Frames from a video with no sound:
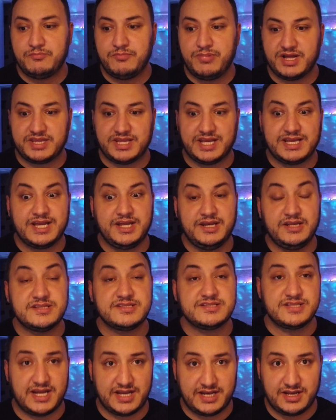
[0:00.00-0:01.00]
But I
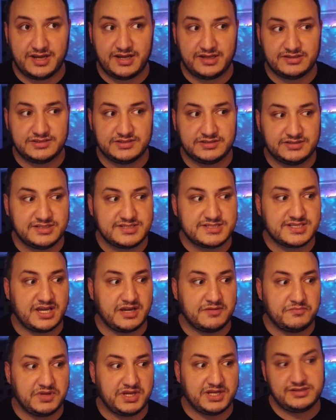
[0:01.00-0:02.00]
cannot say that this
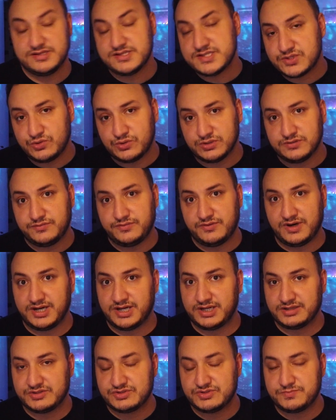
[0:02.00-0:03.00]
can be a
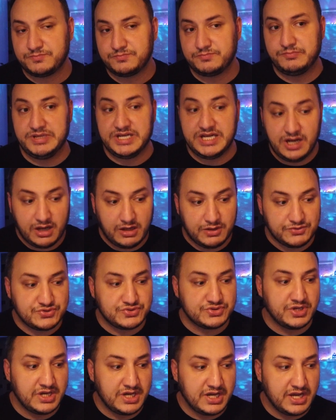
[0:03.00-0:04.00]
disqualify,
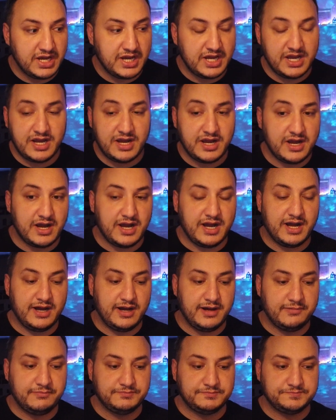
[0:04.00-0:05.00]
because,
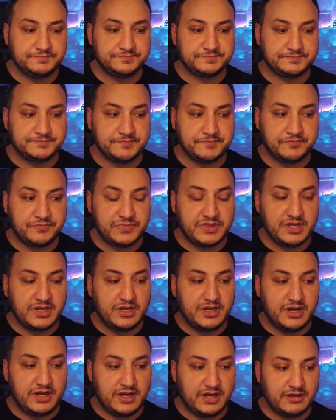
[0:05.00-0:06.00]

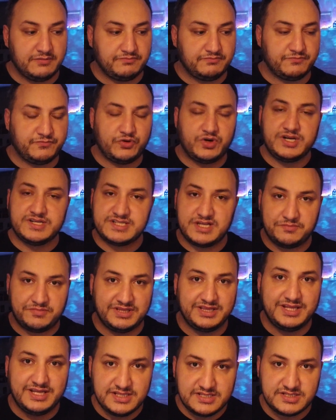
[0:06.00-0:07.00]
for
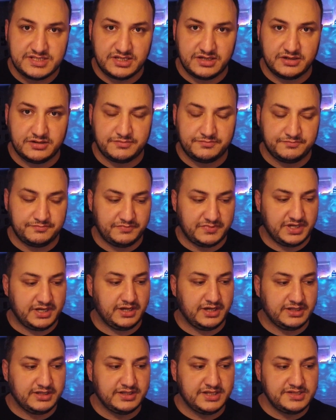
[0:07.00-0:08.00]
example, last year,
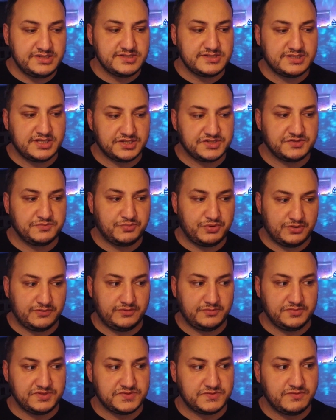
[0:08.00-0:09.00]
in the national selection
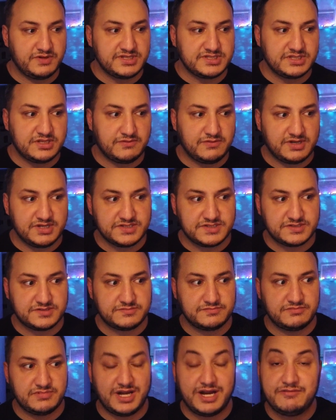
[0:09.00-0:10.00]
performance, Vesna
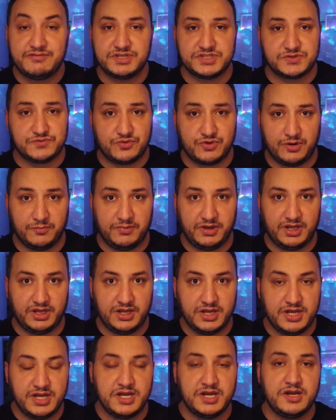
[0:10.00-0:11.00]
was average for me.